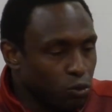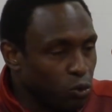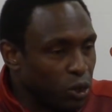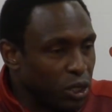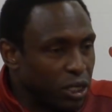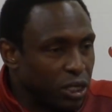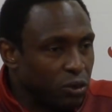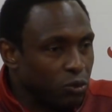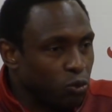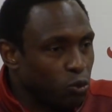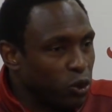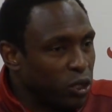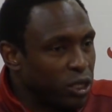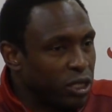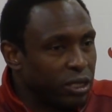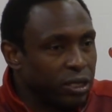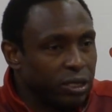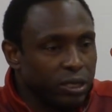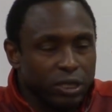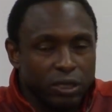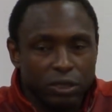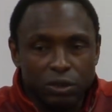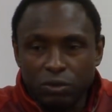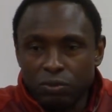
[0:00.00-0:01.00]
We, we
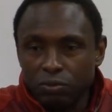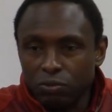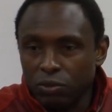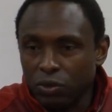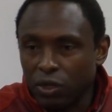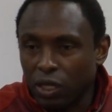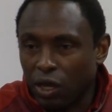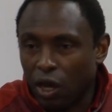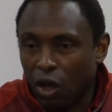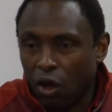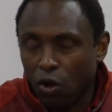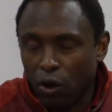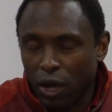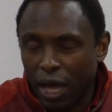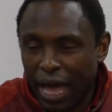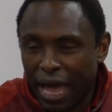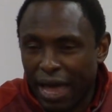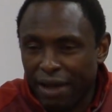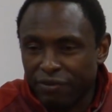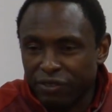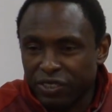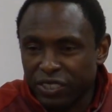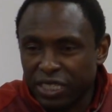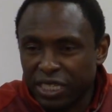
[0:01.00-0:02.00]
are all
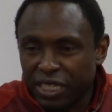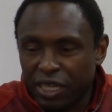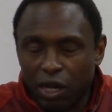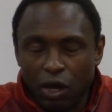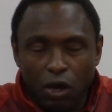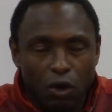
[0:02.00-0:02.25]
obviously